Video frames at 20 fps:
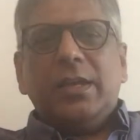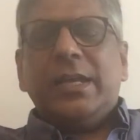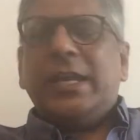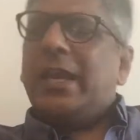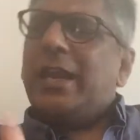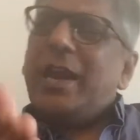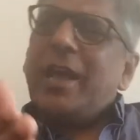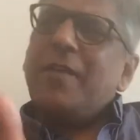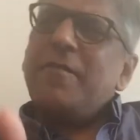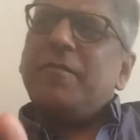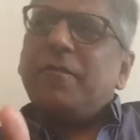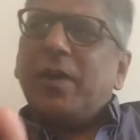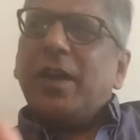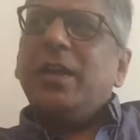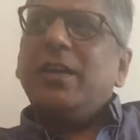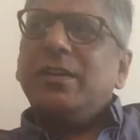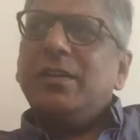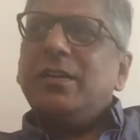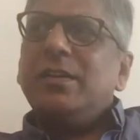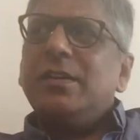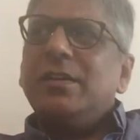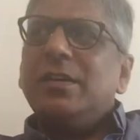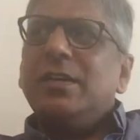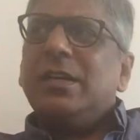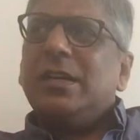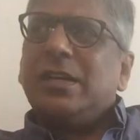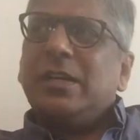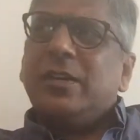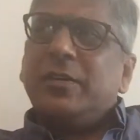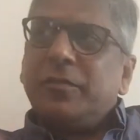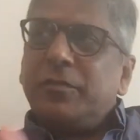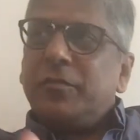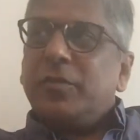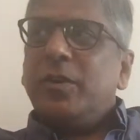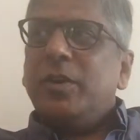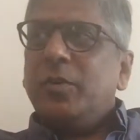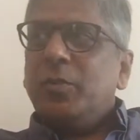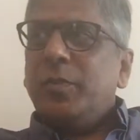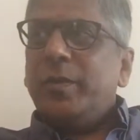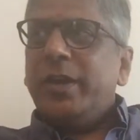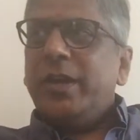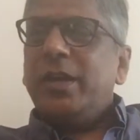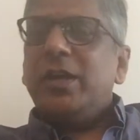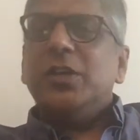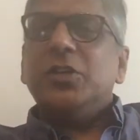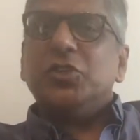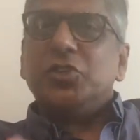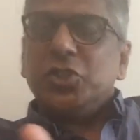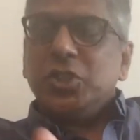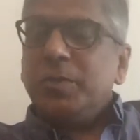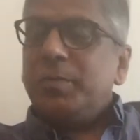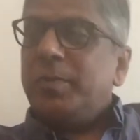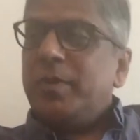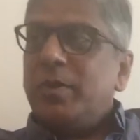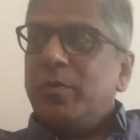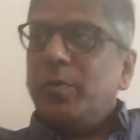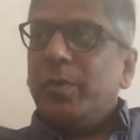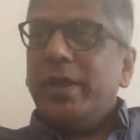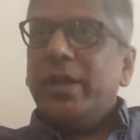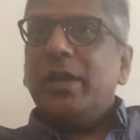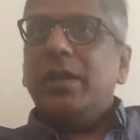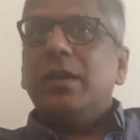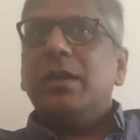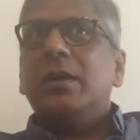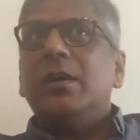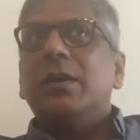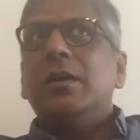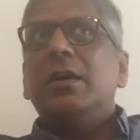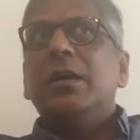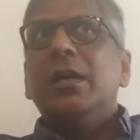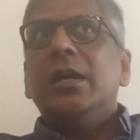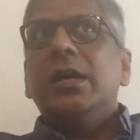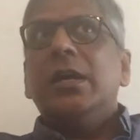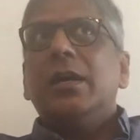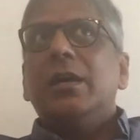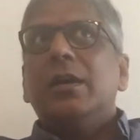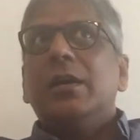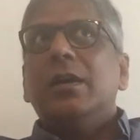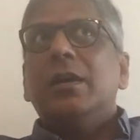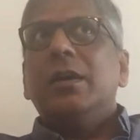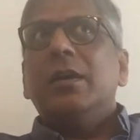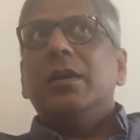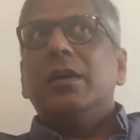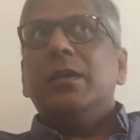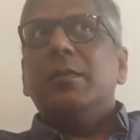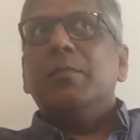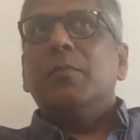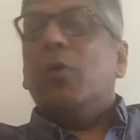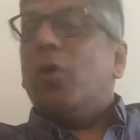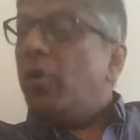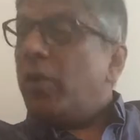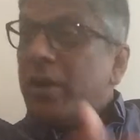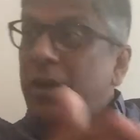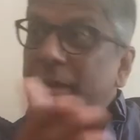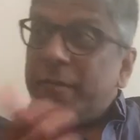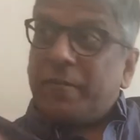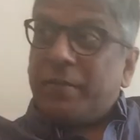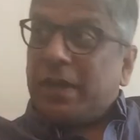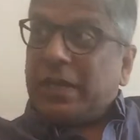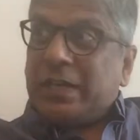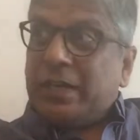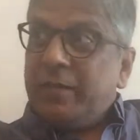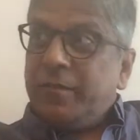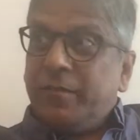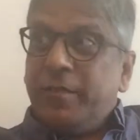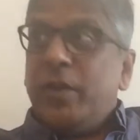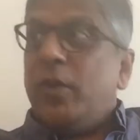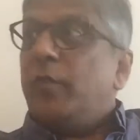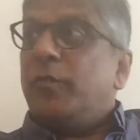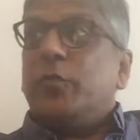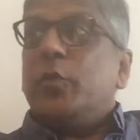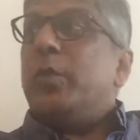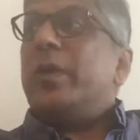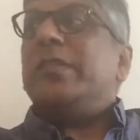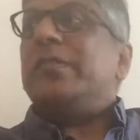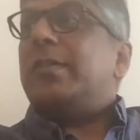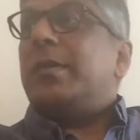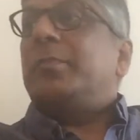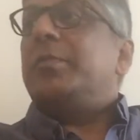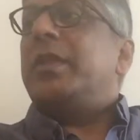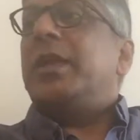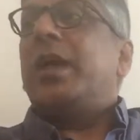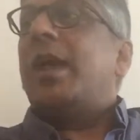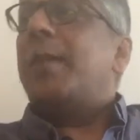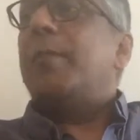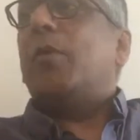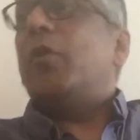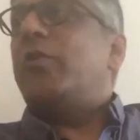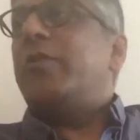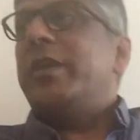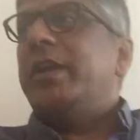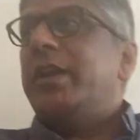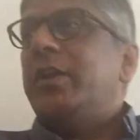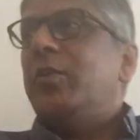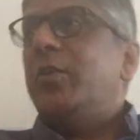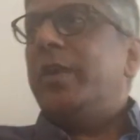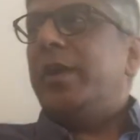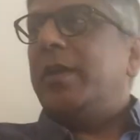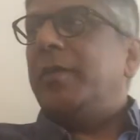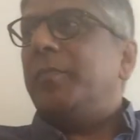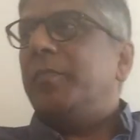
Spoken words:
can I find a different way, a cheaper way, a more effective way of doing something I'm already doing?